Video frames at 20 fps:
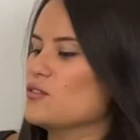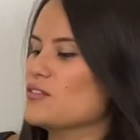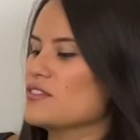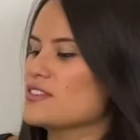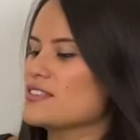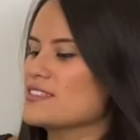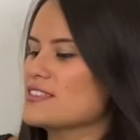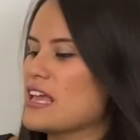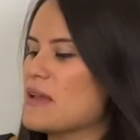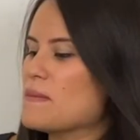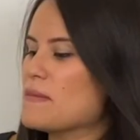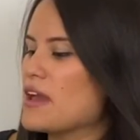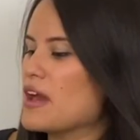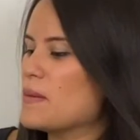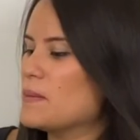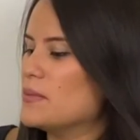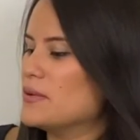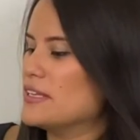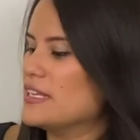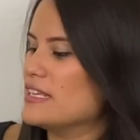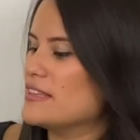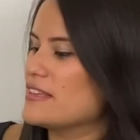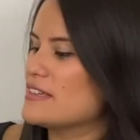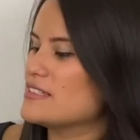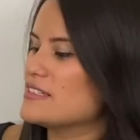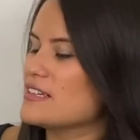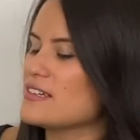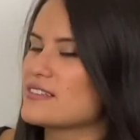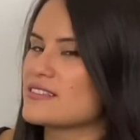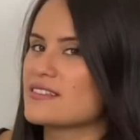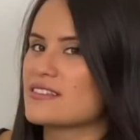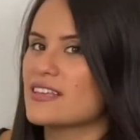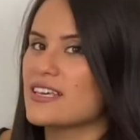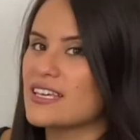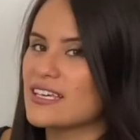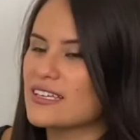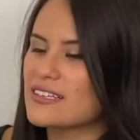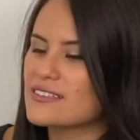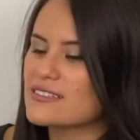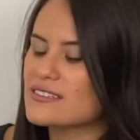The same company that does
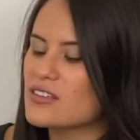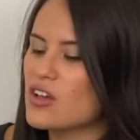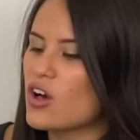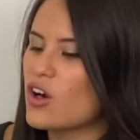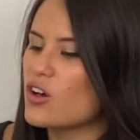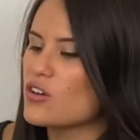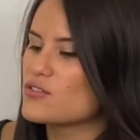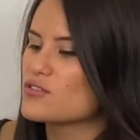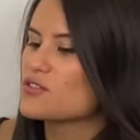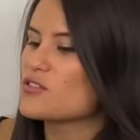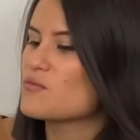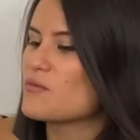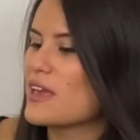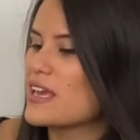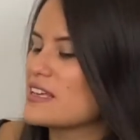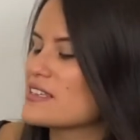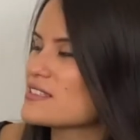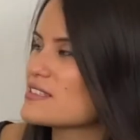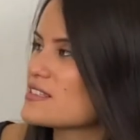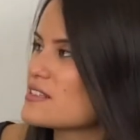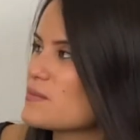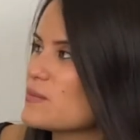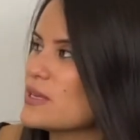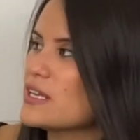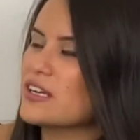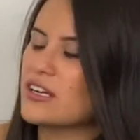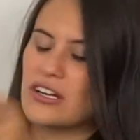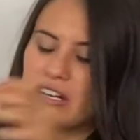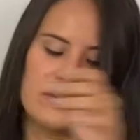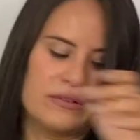this also makes the beer.